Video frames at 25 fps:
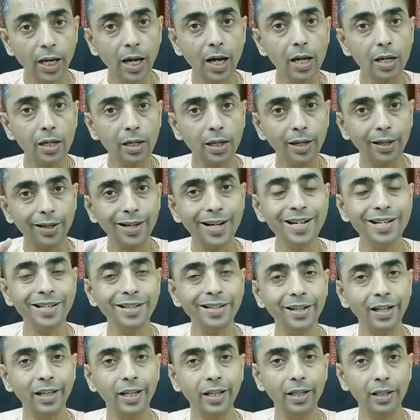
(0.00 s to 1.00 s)
are
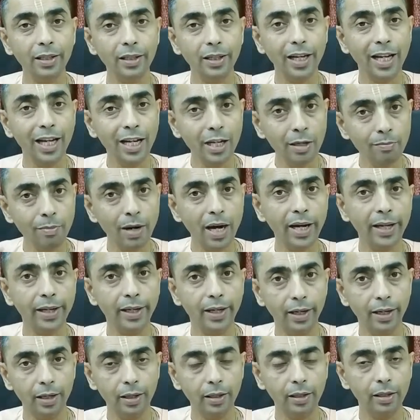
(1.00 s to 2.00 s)
currently in
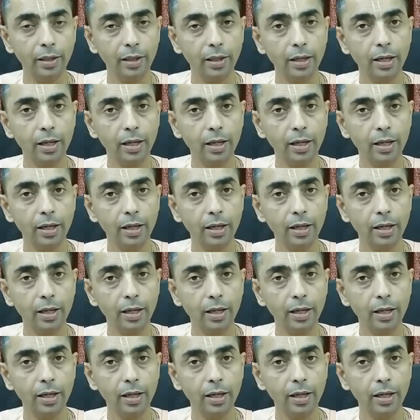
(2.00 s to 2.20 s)
Maya,